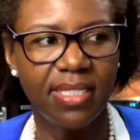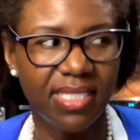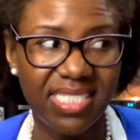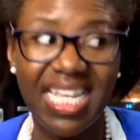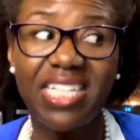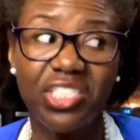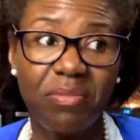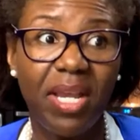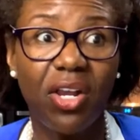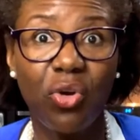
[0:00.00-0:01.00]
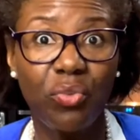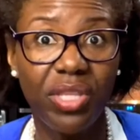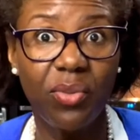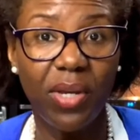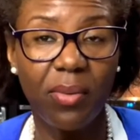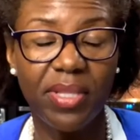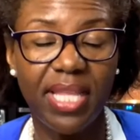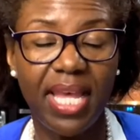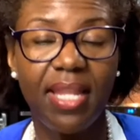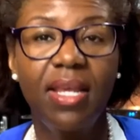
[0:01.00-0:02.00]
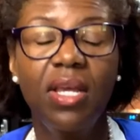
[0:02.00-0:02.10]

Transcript: This actually might go really well with that.